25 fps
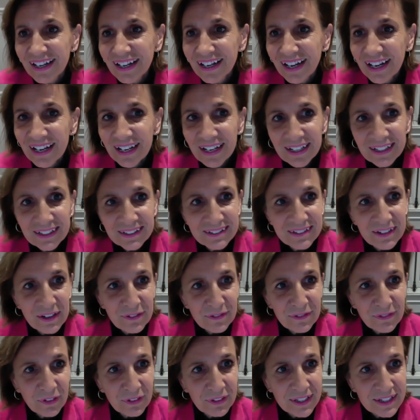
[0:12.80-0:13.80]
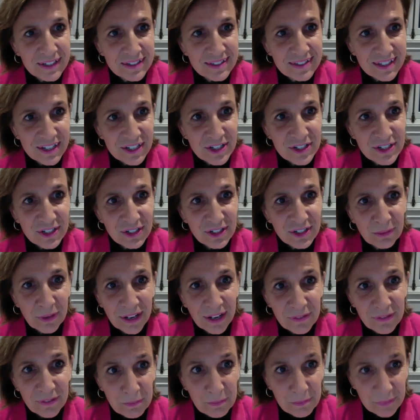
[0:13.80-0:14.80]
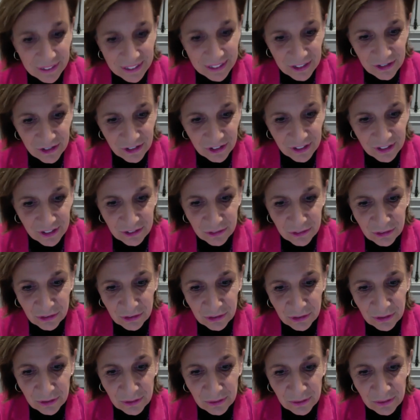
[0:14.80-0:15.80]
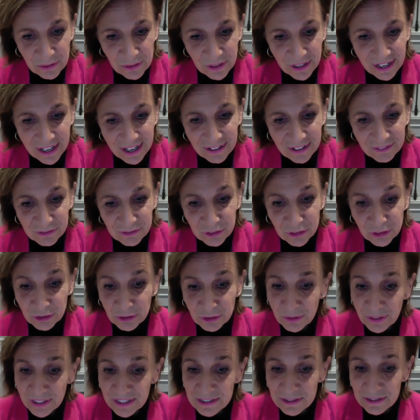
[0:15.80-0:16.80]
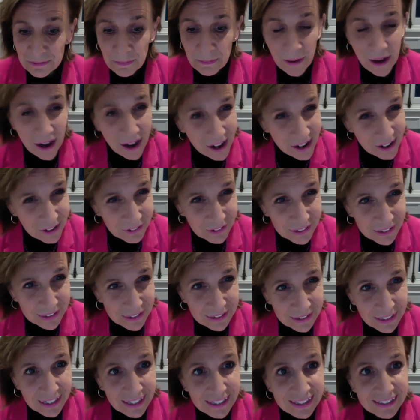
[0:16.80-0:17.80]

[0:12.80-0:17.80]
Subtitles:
And for this session, we have the pleasure to have two inspiring